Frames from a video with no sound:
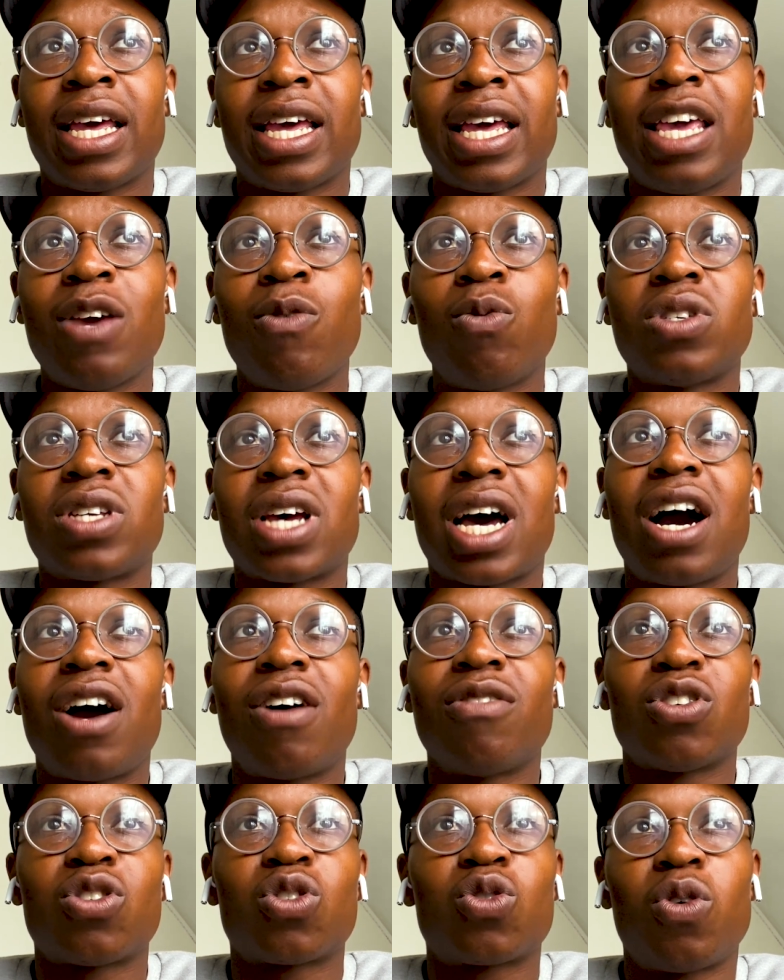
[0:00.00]
he was out
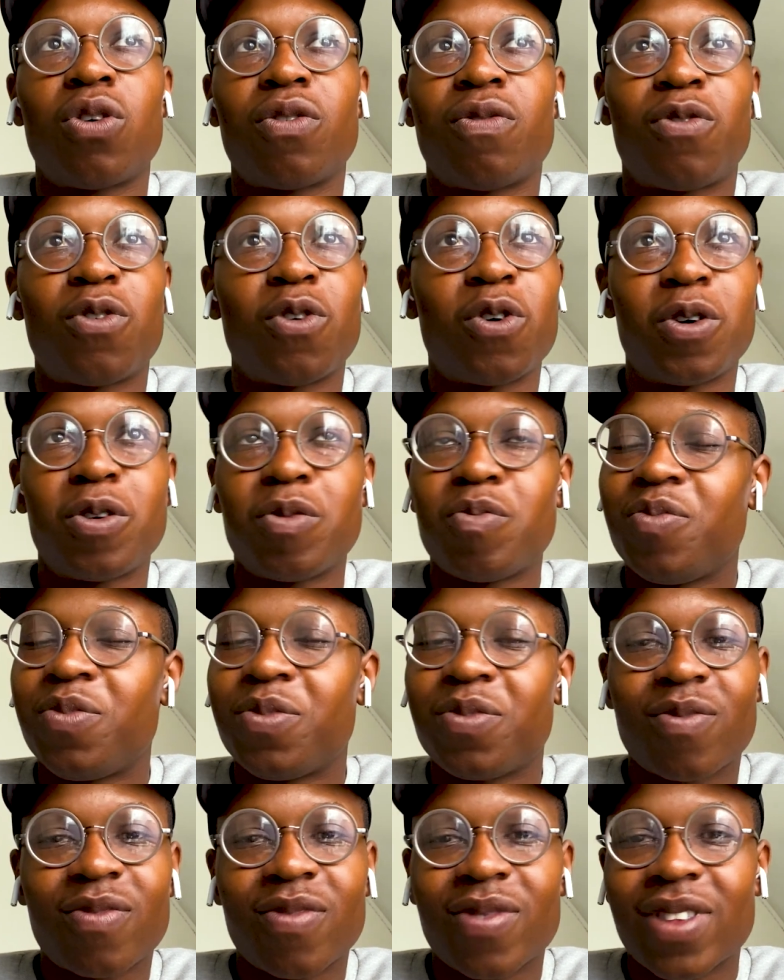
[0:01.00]
of the squad for
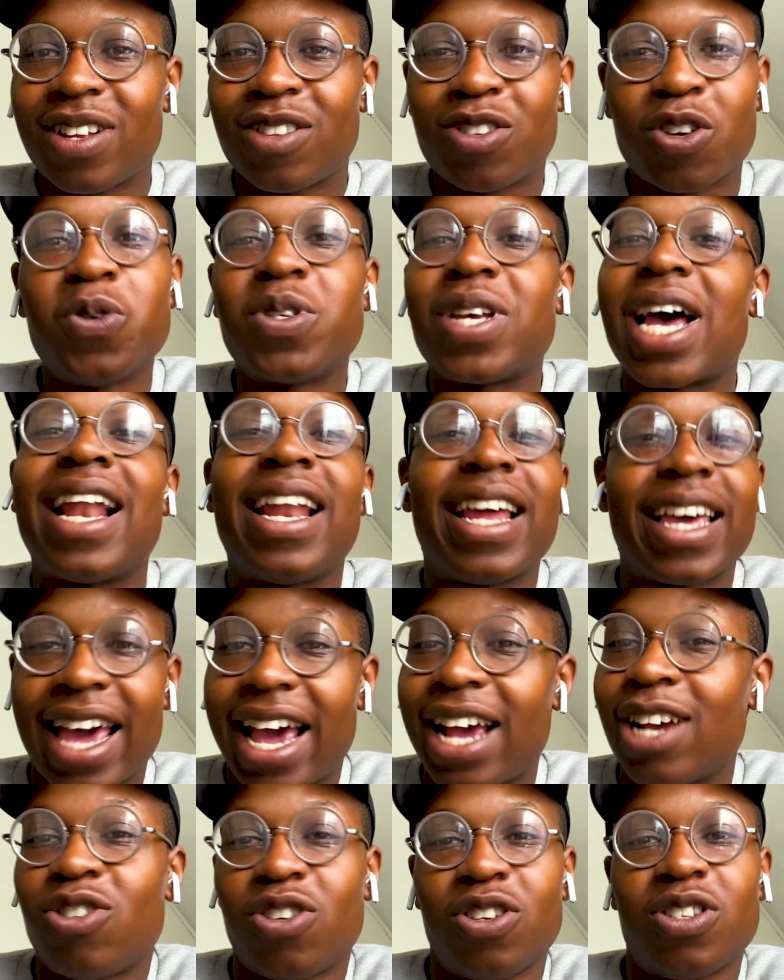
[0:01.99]
those
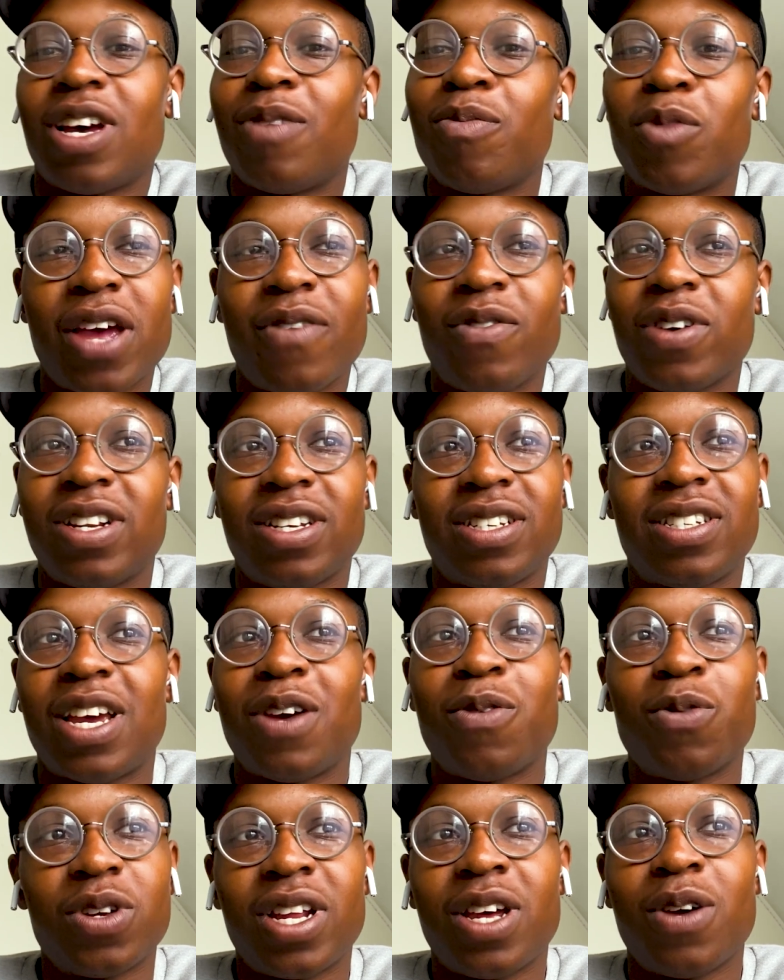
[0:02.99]
allegations, I'm not even going to
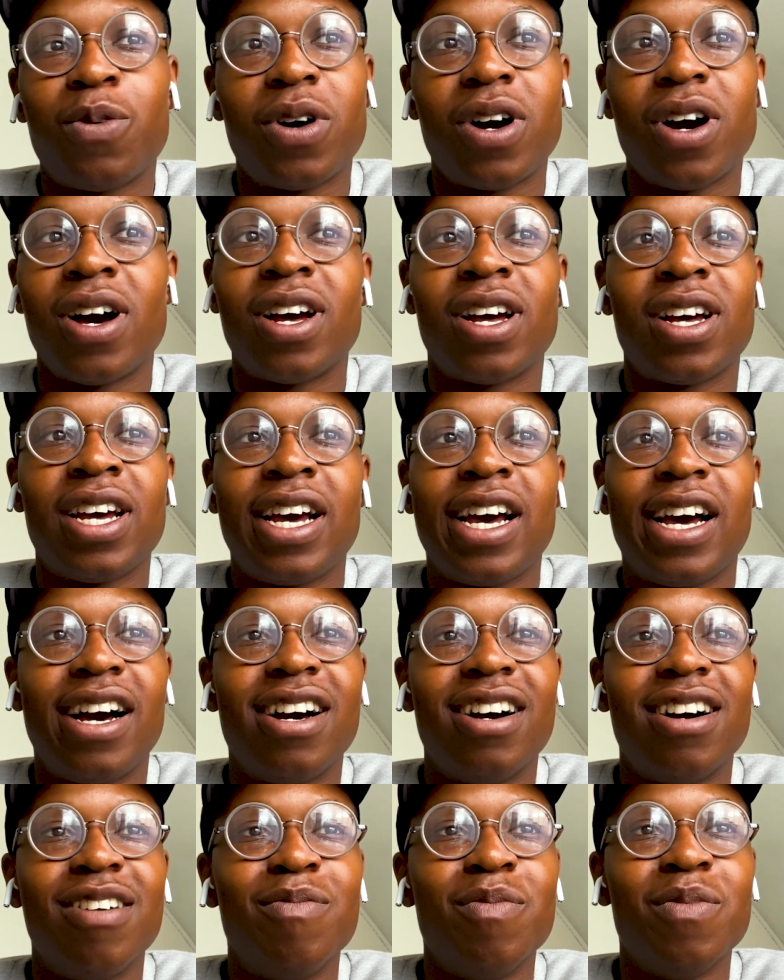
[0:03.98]
say what they were,
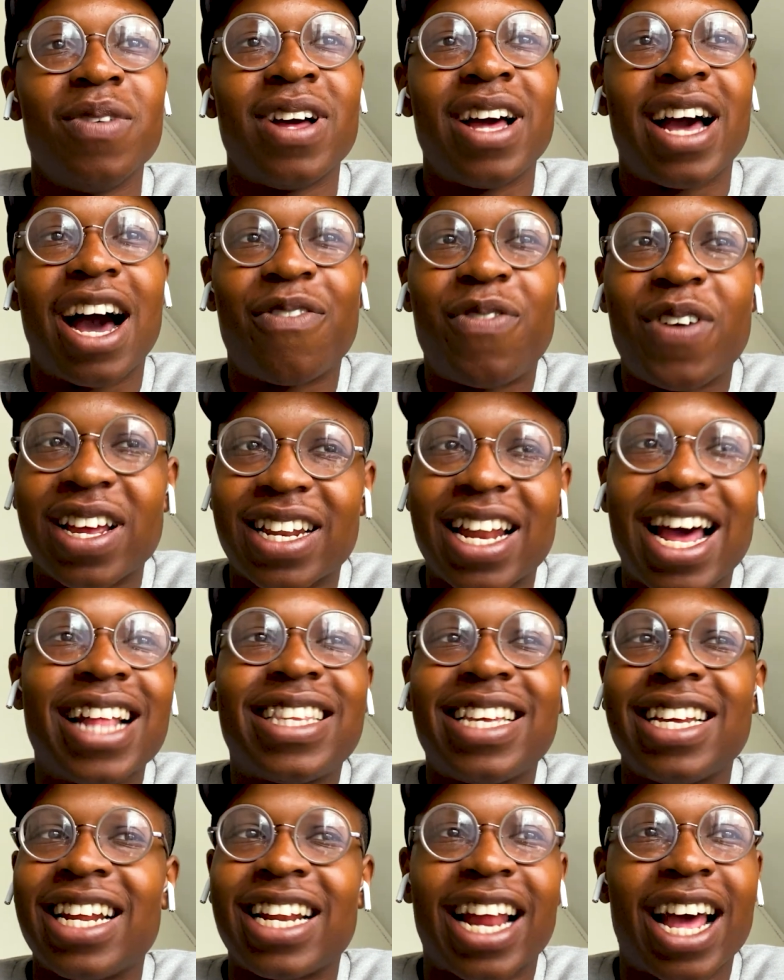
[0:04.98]
I think that
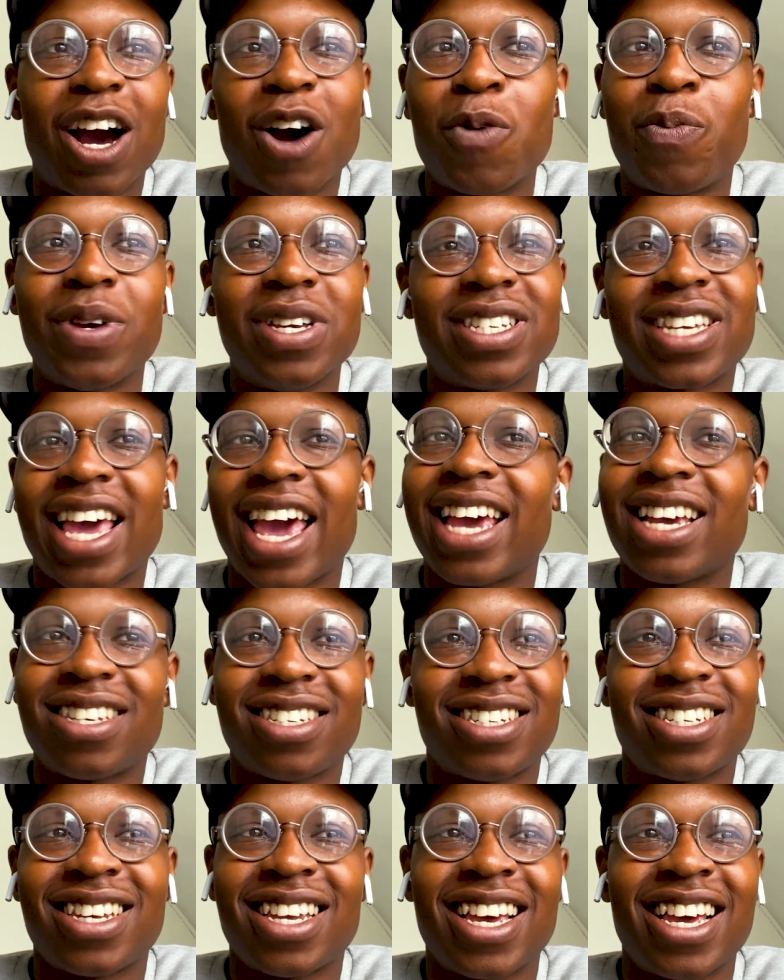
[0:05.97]
didn't help his
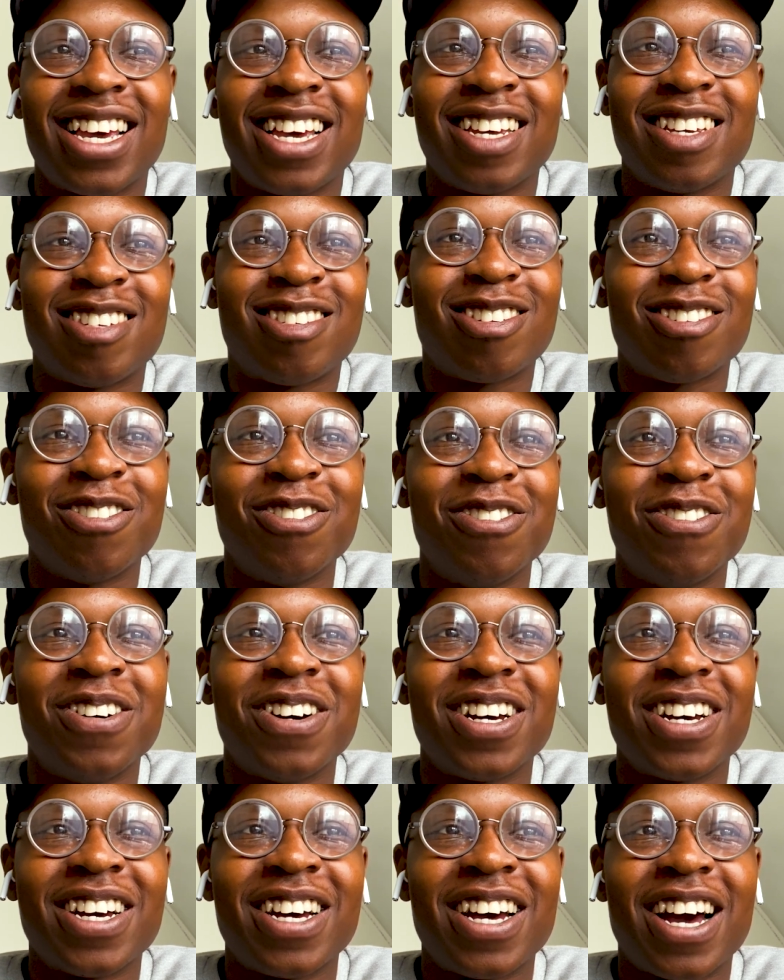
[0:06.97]
case. So
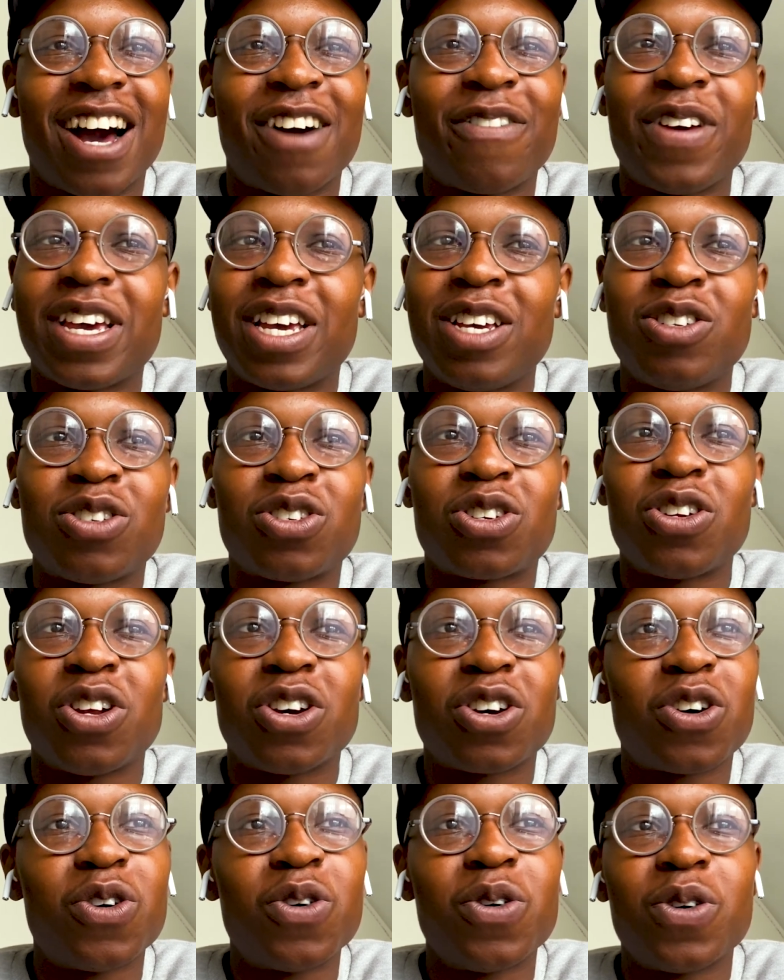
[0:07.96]
I think he's just
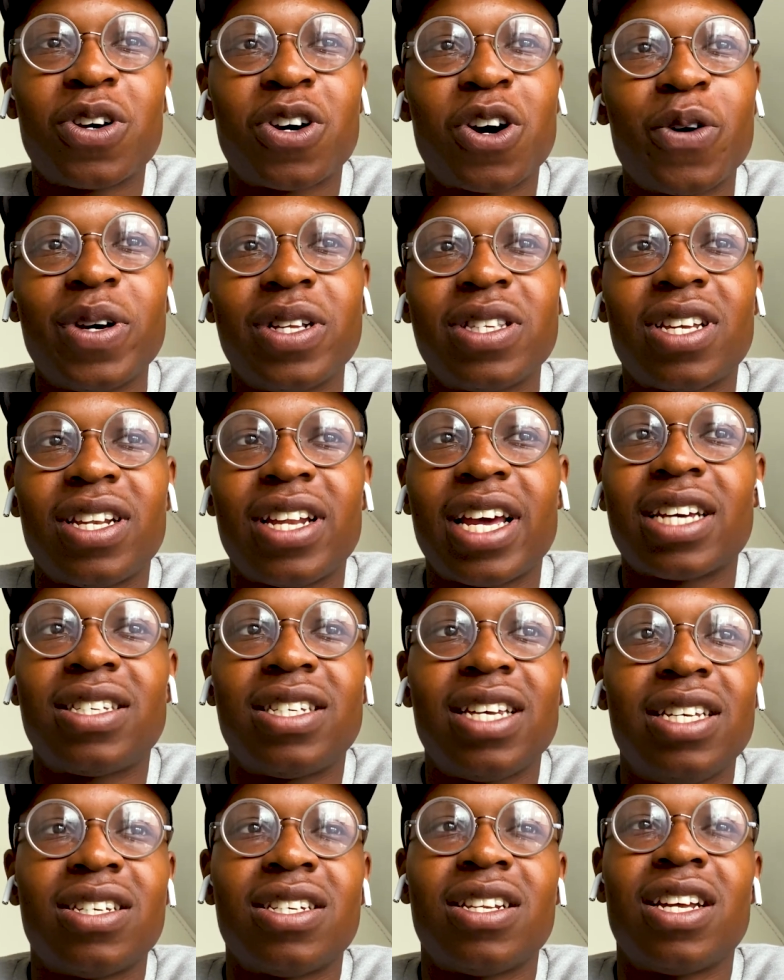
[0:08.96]
going to go into next
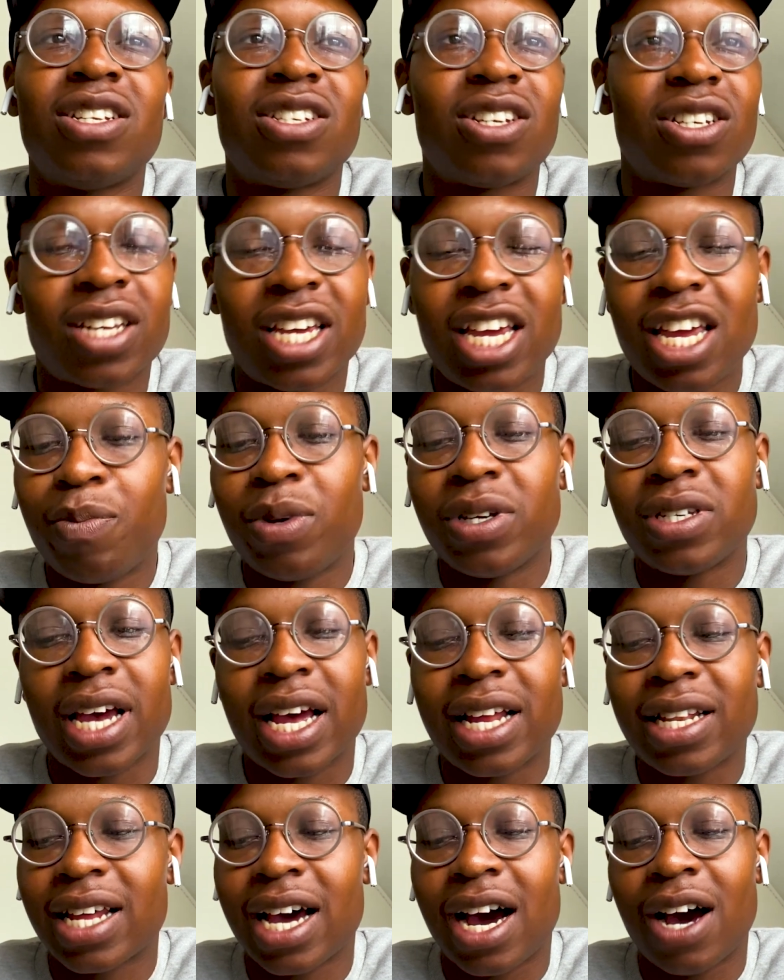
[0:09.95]
season and just keep his
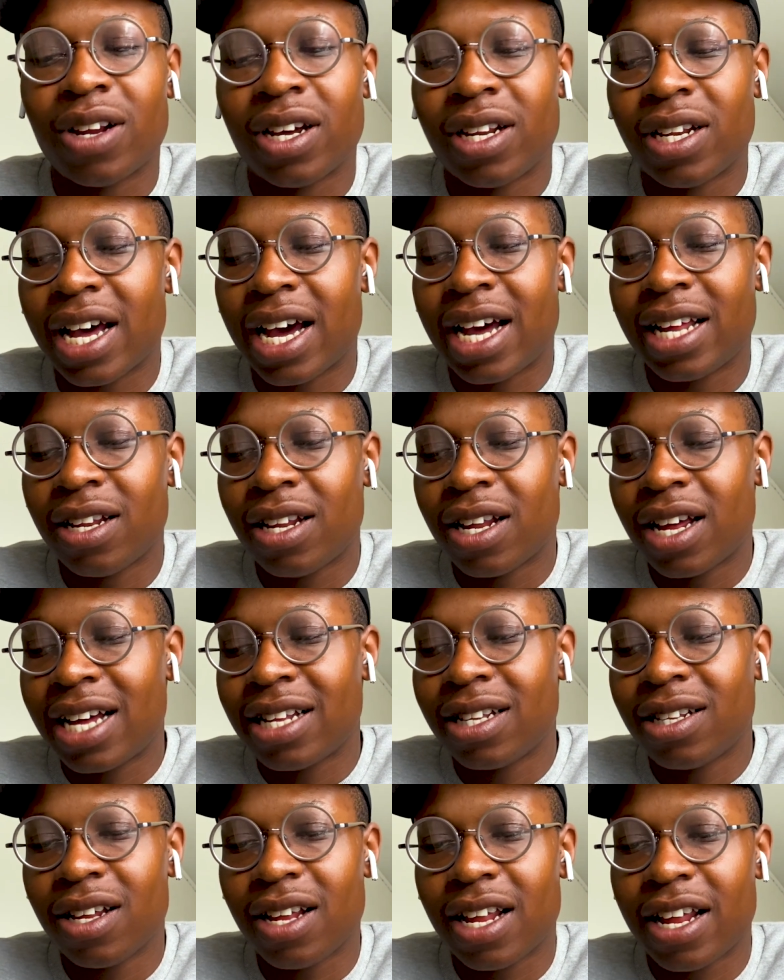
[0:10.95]
head down.
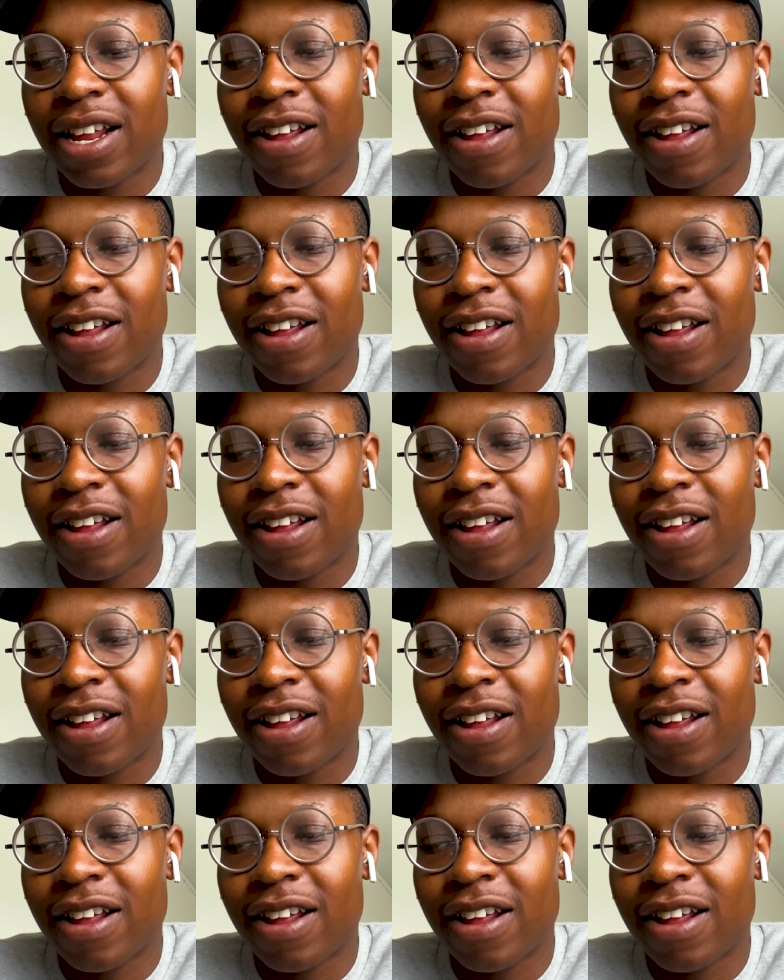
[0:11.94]
And